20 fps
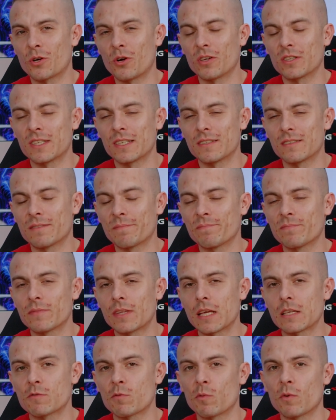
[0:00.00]
content.
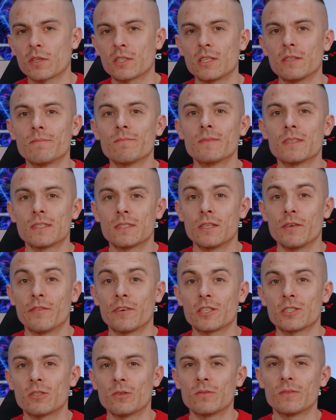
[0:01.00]
Thanks for watching. See you
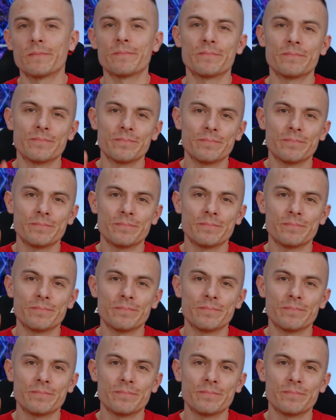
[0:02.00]
very soon.